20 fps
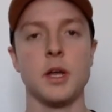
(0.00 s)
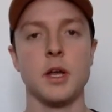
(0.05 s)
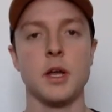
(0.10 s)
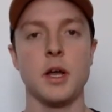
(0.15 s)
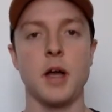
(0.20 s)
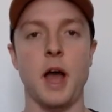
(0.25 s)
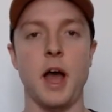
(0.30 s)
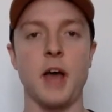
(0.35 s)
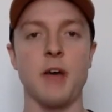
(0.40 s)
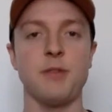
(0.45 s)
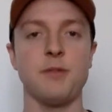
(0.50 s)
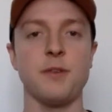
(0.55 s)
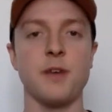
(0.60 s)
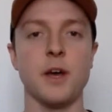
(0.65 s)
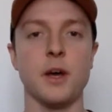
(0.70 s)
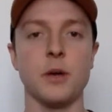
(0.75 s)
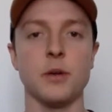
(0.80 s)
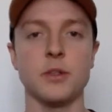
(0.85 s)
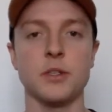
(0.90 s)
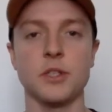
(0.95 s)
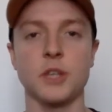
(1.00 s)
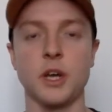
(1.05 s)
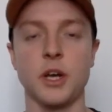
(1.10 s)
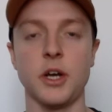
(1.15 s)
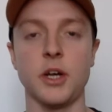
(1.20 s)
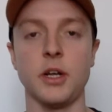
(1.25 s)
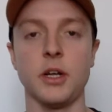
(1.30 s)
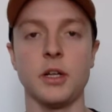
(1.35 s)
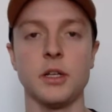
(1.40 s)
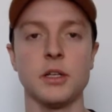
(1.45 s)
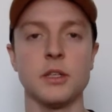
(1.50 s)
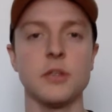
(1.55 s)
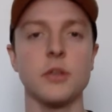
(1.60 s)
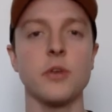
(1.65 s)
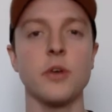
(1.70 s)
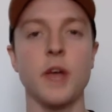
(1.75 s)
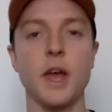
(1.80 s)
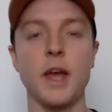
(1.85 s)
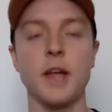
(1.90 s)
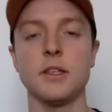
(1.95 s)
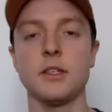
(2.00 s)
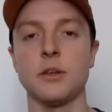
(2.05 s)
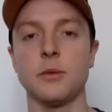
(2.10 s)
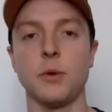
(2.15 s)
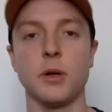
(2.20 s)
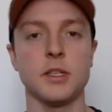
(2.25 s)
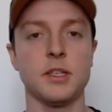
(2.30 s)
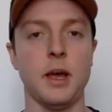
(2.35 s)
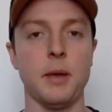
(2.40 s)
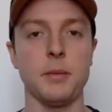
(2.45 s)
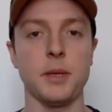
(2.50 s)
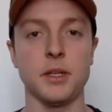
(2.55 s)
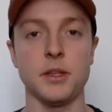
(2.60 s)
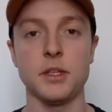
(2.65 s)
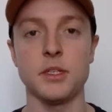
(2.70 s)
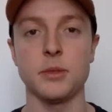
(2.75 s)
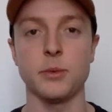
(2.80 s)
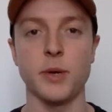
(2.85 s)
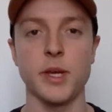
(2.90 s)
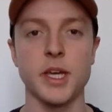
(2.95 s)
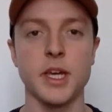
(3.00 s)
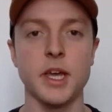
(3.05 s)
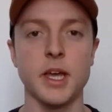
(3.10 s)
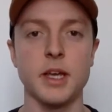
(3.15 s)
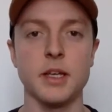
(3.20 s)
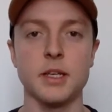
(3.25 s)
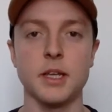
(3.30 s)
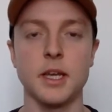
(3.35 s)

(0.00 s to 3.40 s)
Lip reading: AFL. So let's look ahead to what's happening this weekend.